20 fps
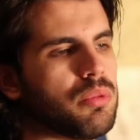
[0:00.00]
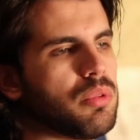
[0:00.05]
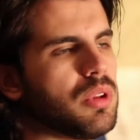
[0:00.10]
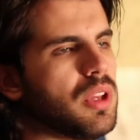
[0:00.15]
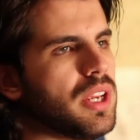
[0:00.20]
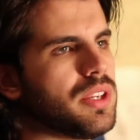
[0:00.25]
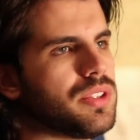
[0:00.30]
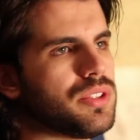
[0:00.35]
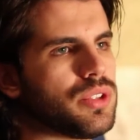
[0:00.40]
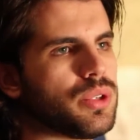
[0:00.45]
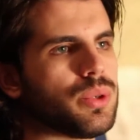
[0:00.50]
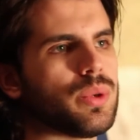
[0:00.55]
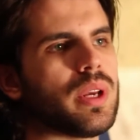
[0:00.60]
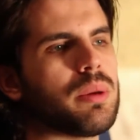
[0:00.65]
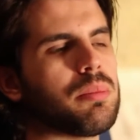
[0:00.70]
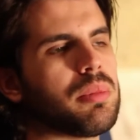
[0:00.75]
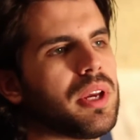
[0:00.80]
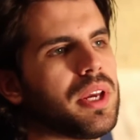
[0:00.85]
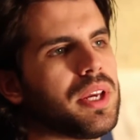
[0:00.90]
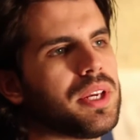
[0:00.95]
released 2
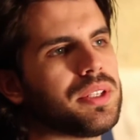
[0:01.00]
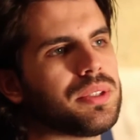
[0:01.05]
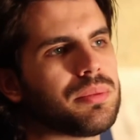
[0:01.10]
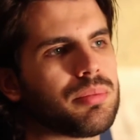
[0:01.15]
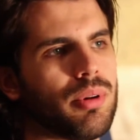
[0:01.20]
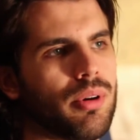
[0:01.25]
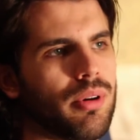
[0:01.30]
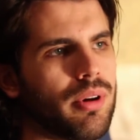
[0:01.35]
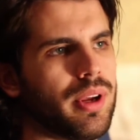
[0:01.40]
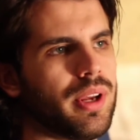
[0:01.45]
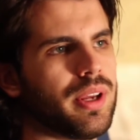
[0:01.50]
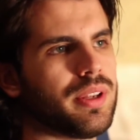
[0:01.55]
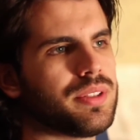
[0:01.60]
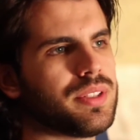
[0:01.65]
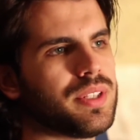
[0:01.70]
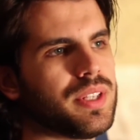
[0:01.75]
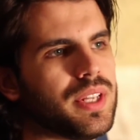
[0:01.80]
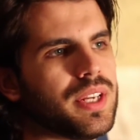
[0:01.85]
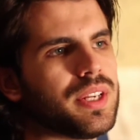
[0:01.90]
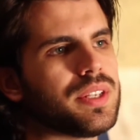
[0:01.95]
EPs prior
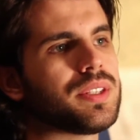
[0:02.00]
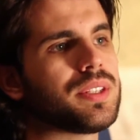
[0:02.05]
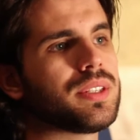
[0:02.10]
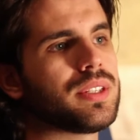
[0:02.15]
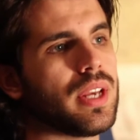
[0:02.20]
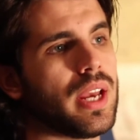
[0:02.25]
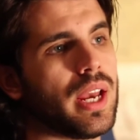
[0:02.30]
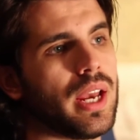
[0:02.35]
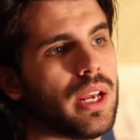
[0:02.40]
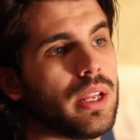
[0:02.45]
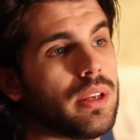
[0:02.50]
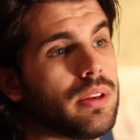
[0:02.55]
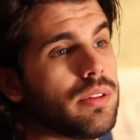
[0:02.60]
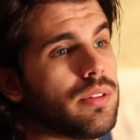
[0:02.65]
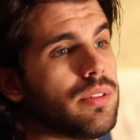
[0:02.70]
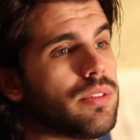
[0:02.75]
to this, and